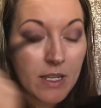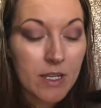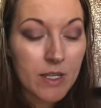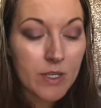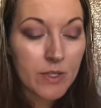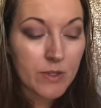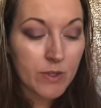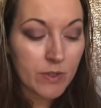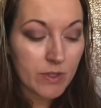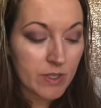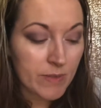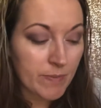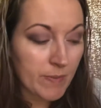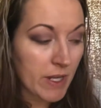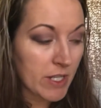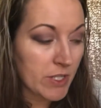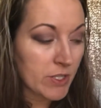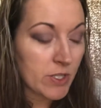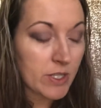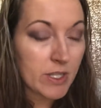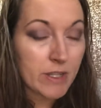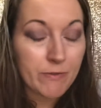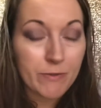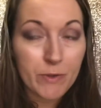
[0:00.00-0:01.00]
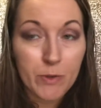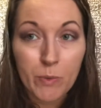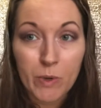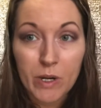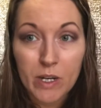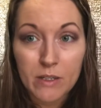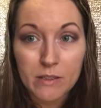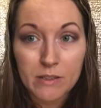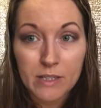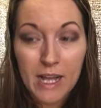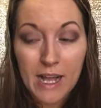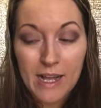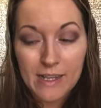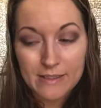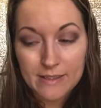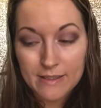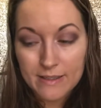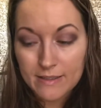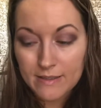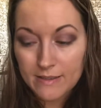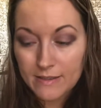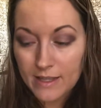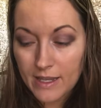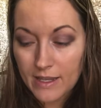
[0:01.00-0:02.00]
So especially if you wear
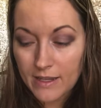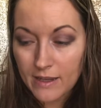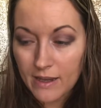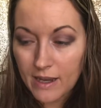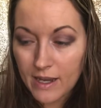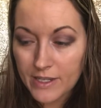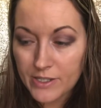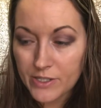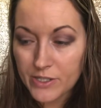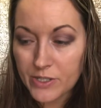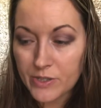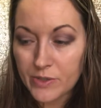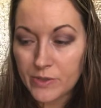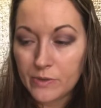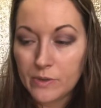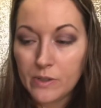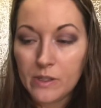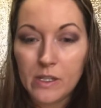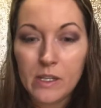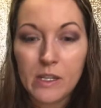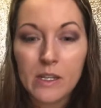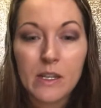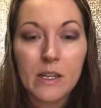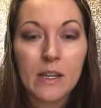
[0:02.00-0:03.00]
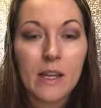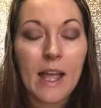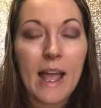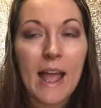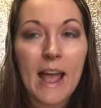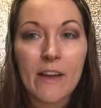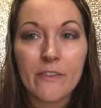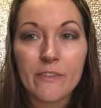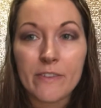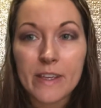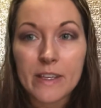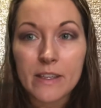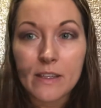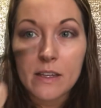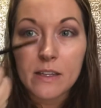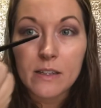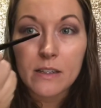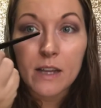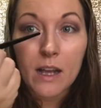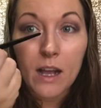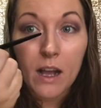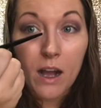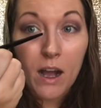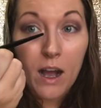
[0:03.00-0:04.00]
glasses like I do, having
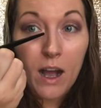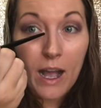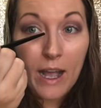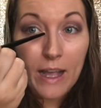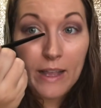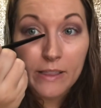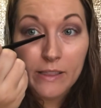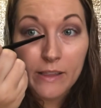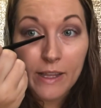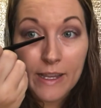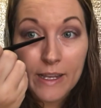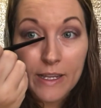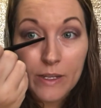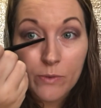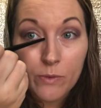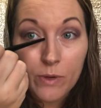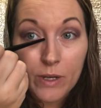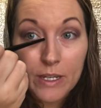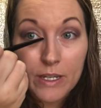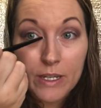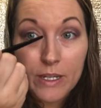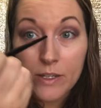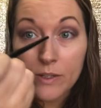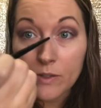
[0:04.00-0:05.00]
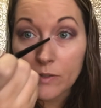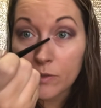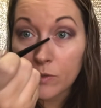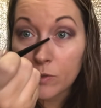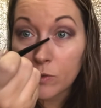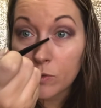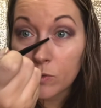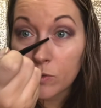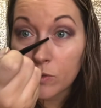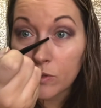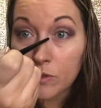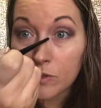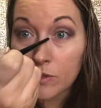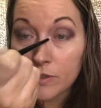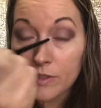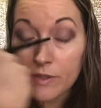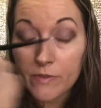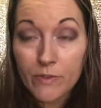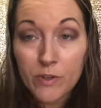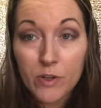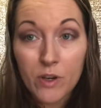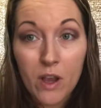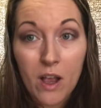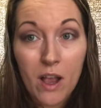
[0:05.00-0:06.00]
a highlight right here in the corners of
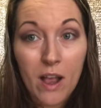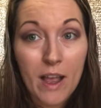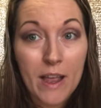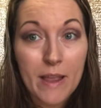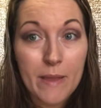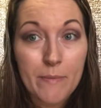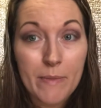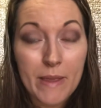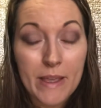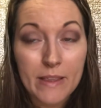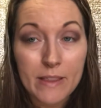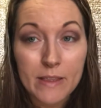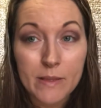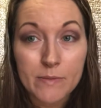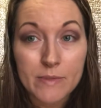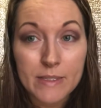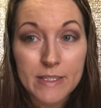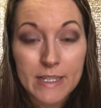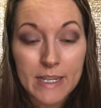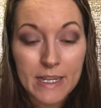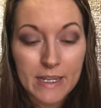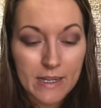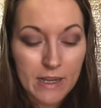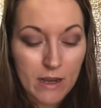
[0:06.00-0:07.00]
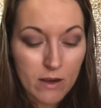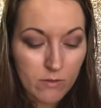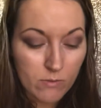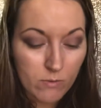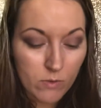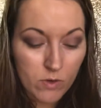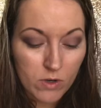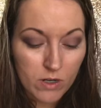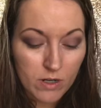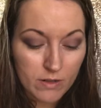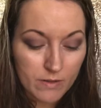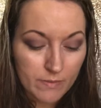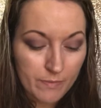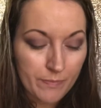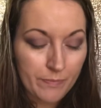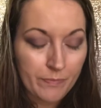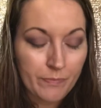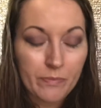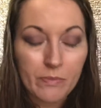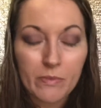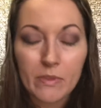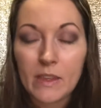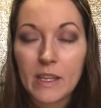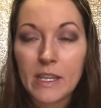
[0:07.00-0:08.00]
your eye make them stand out more
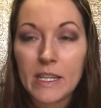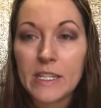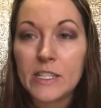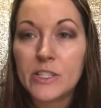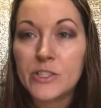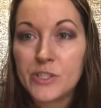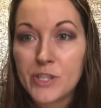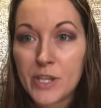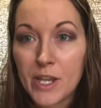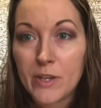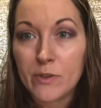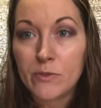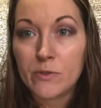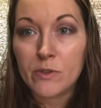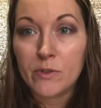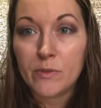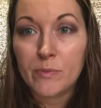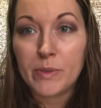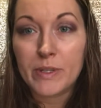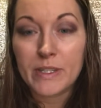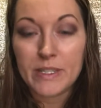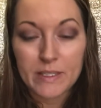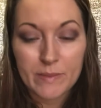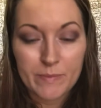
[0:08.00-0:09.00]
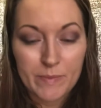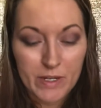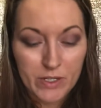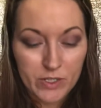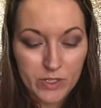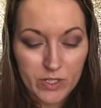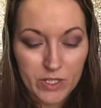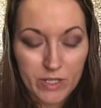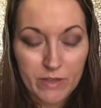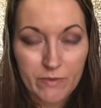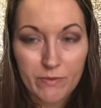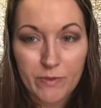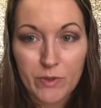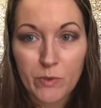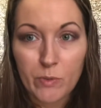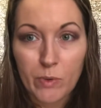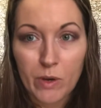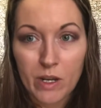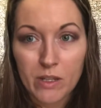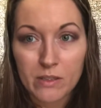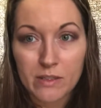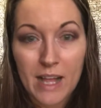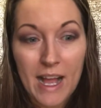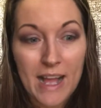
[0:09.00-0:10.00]
in general, but especially if you wear
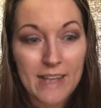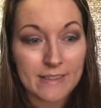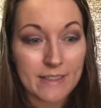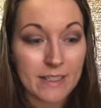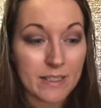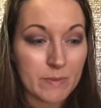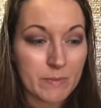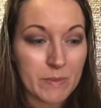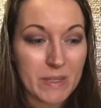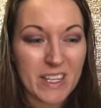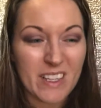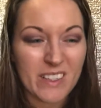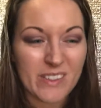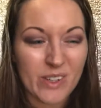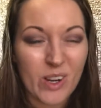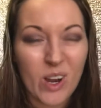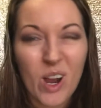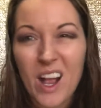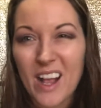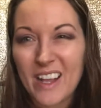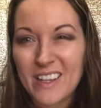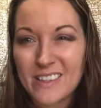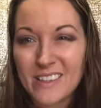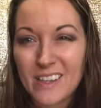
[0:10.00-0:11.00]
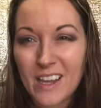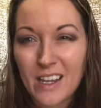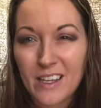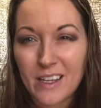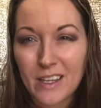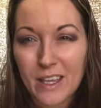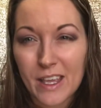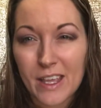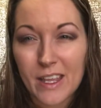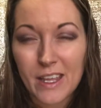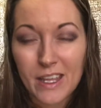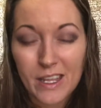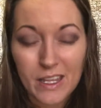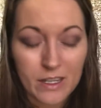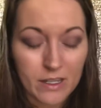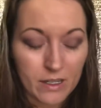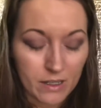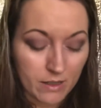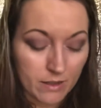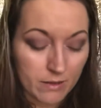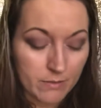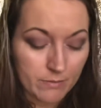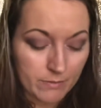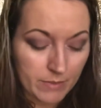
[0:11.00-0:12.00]
glasses, because our eyes kind of get
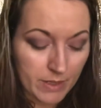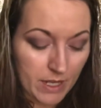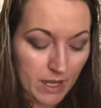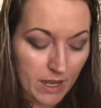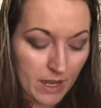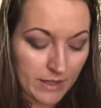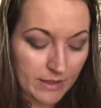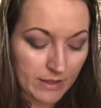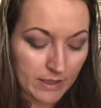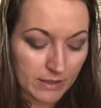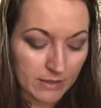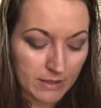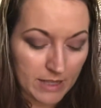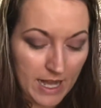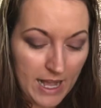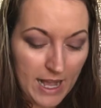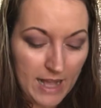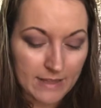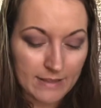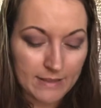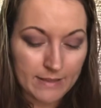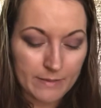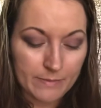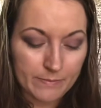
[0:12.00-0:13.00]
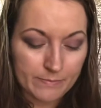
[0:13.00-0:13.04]
hidden behind the glass.